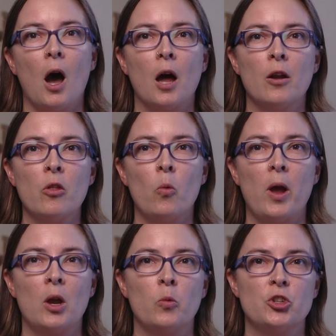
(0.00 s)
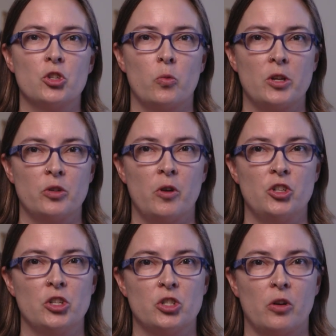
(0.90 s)
Another way in which the
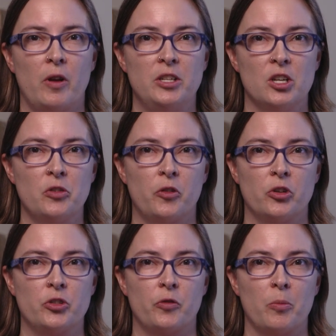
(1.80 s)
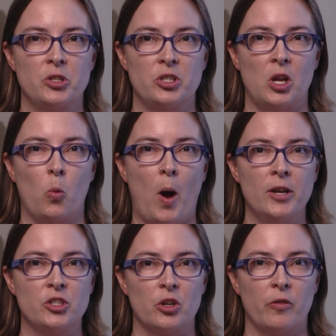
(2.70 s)
reservation survey differs from the
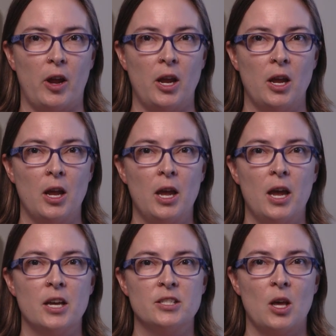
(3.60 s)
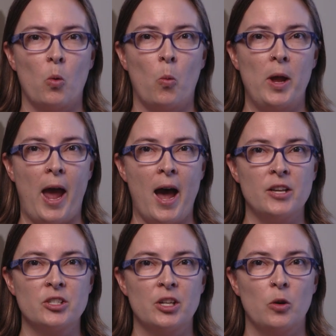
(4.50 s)
statewide survey is that when we
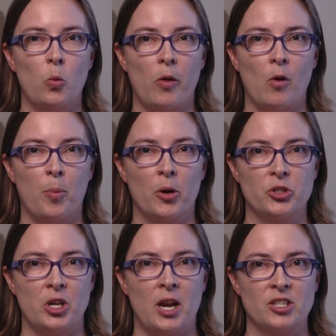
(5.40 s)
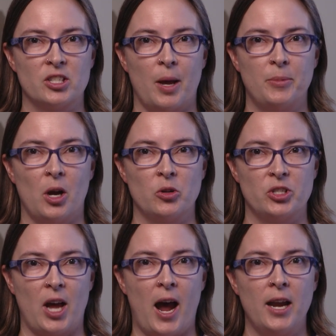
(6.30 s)
ask whether a person has slept
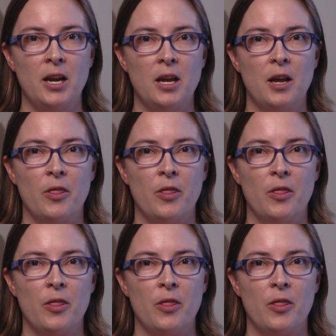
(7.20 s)
outside,